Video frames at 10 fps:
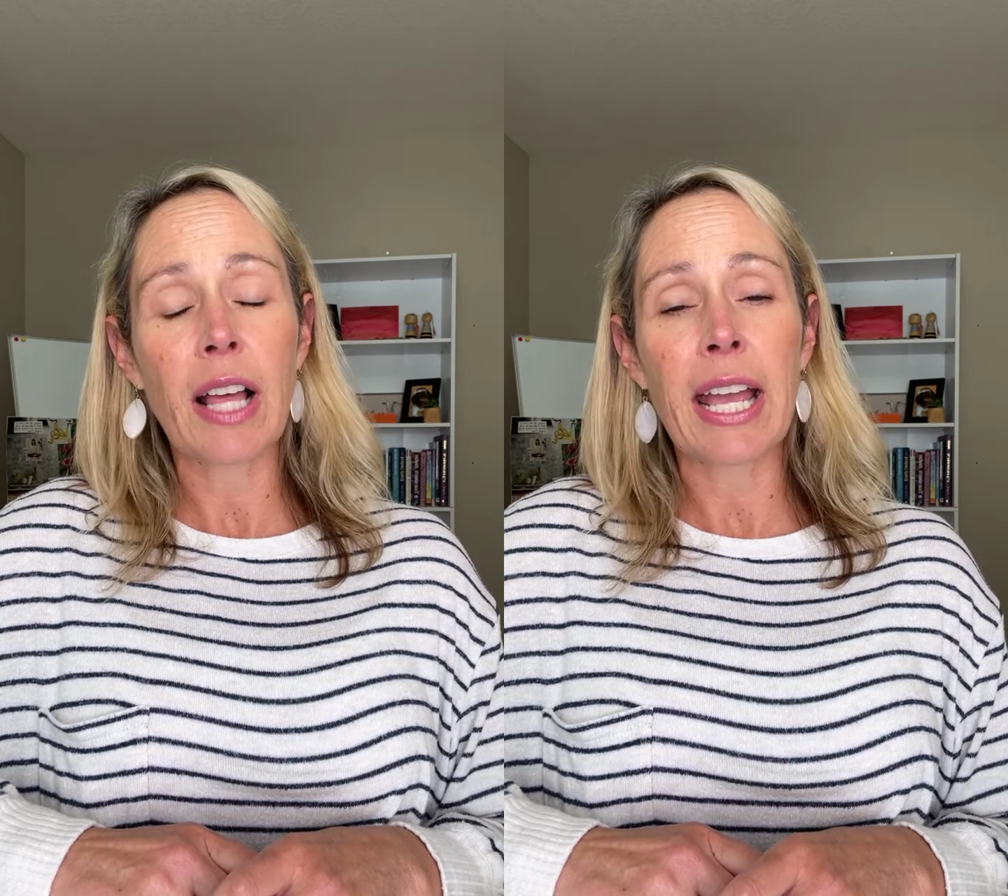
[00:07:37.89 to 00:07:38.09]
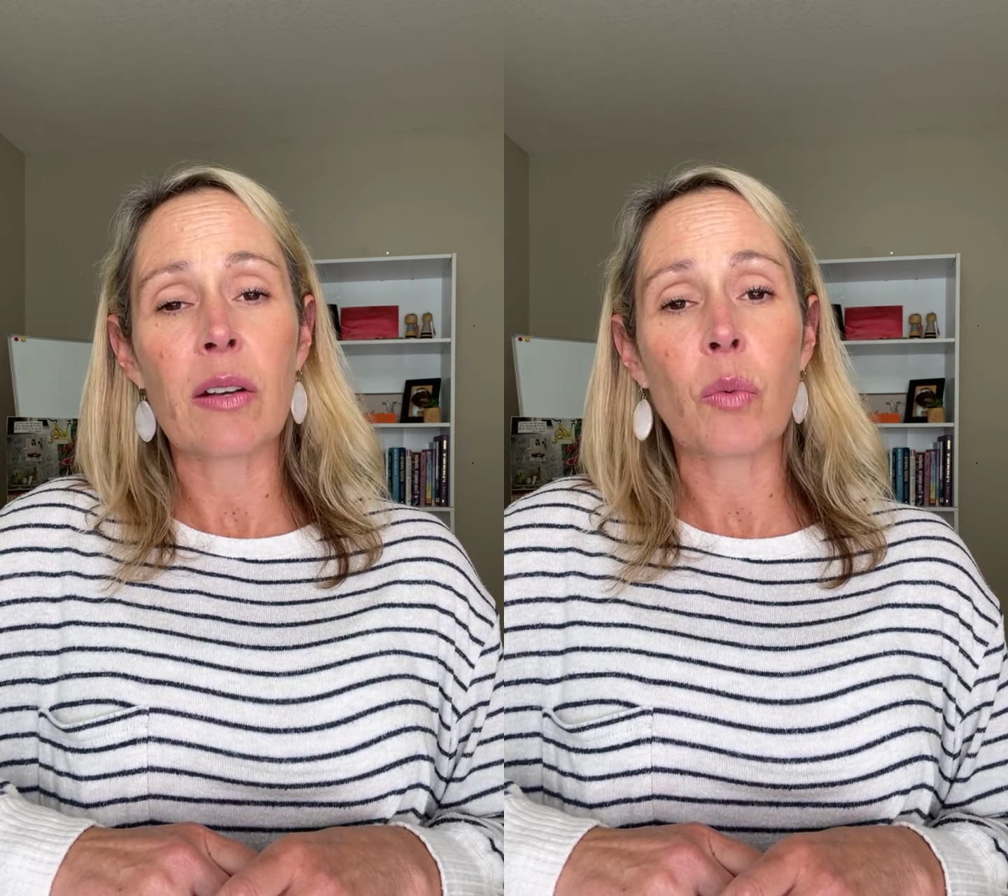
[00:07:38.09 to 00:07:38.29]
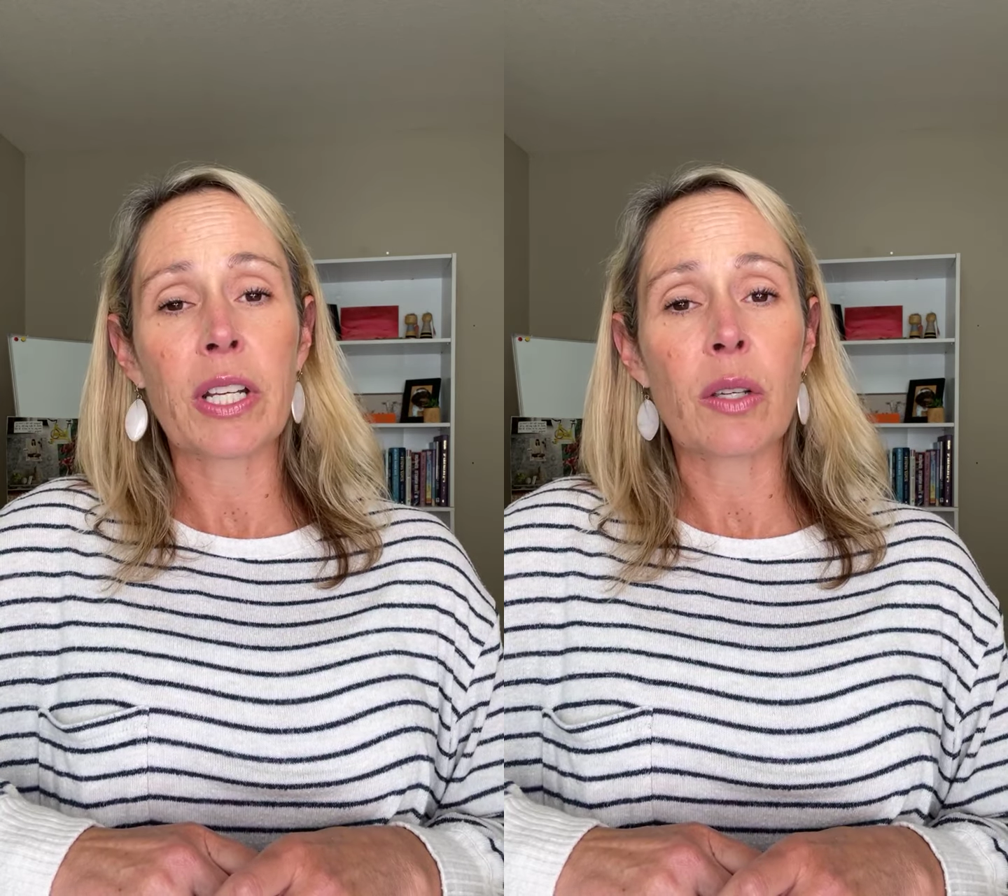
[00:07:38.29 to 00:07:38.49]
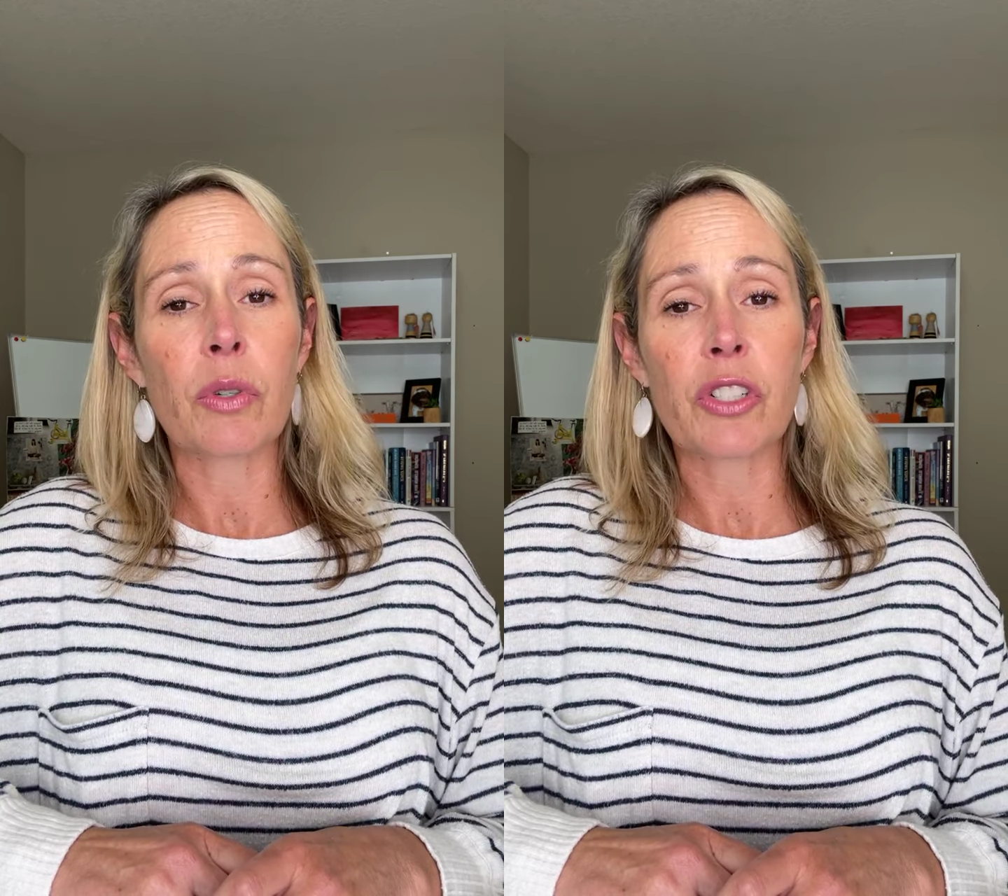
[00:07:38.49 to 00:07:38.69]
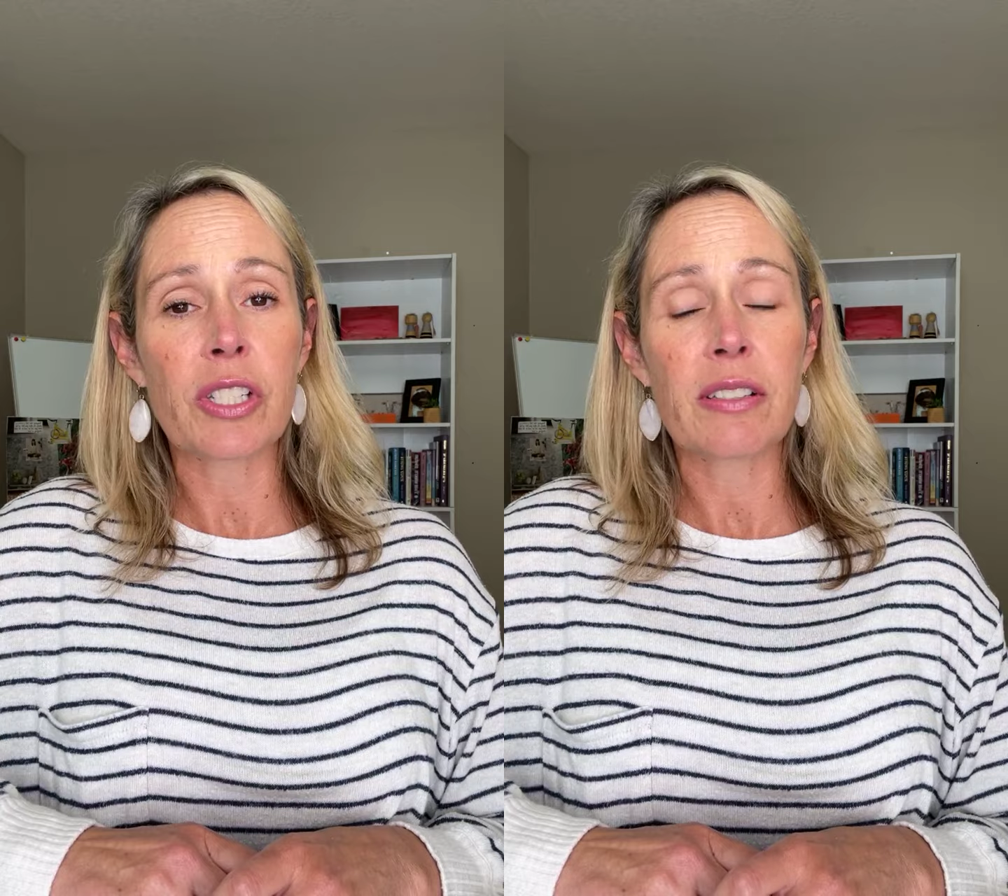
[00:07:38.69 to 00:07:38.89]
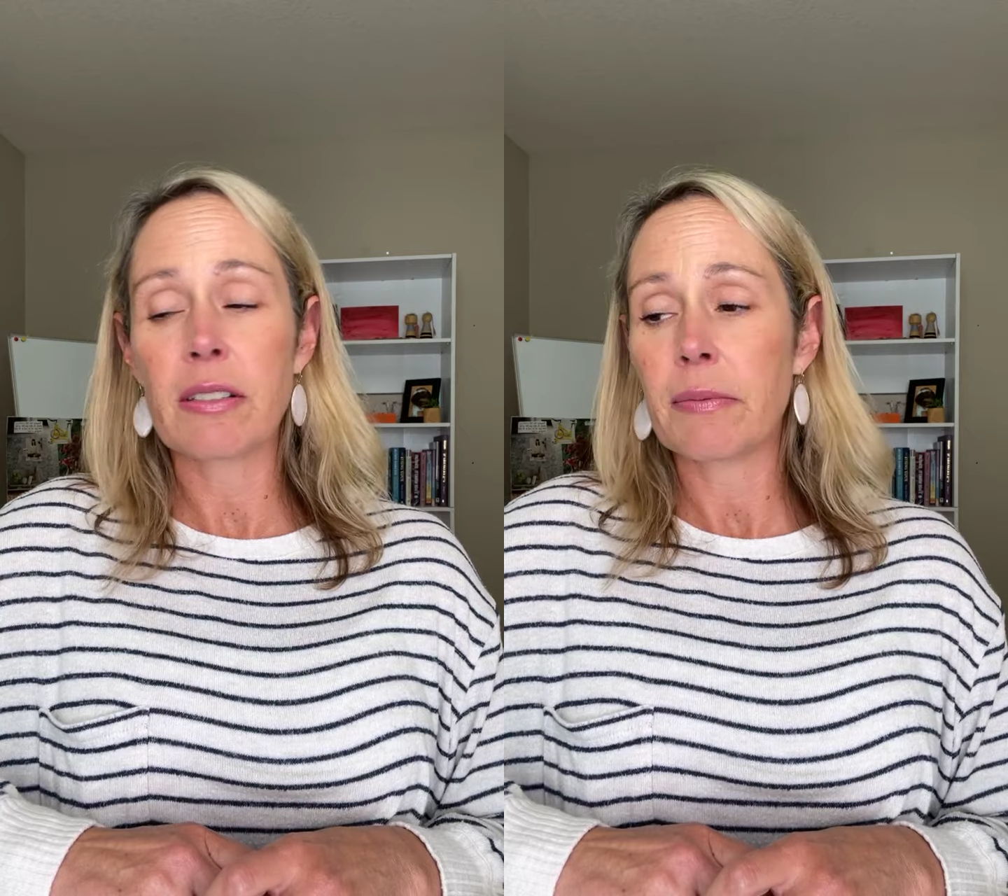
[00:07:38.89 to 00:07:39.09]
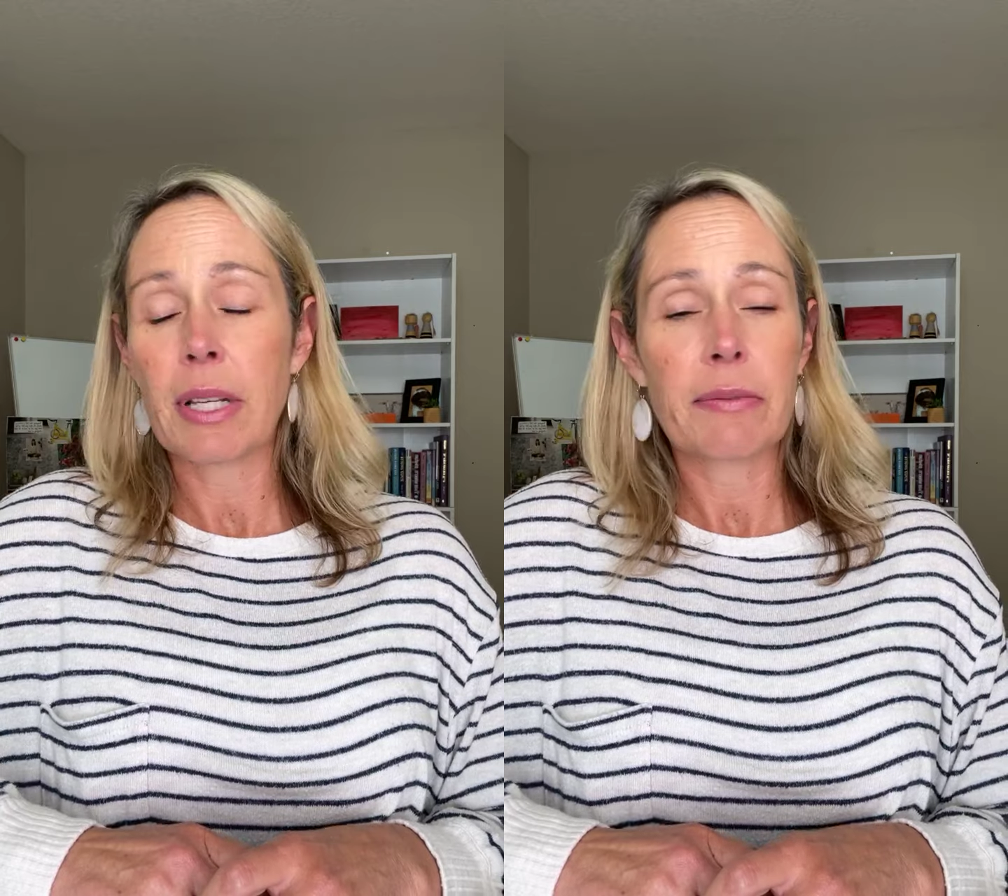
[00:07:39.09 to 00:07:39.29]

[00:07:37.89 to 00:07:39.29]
and when you were just